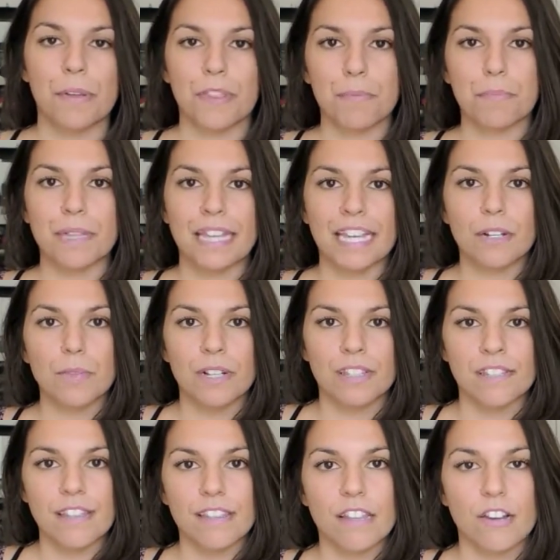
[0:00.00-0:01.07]
but the plain
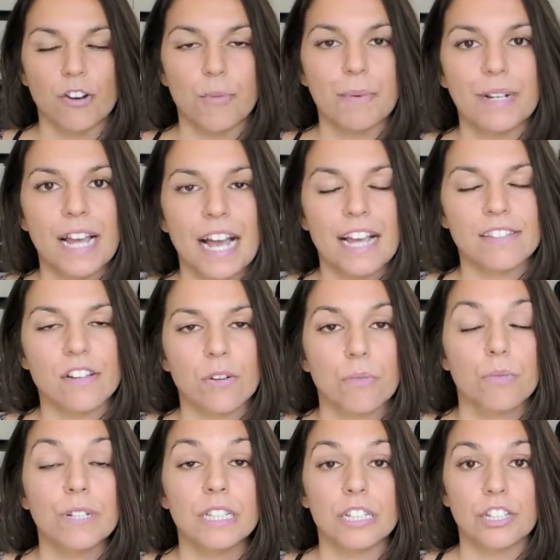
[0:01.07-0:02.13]
ones that Urban has are
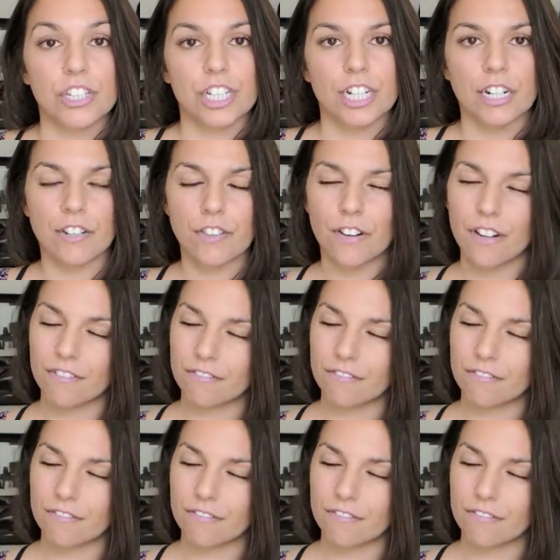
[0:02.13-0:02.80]
really sheer. They're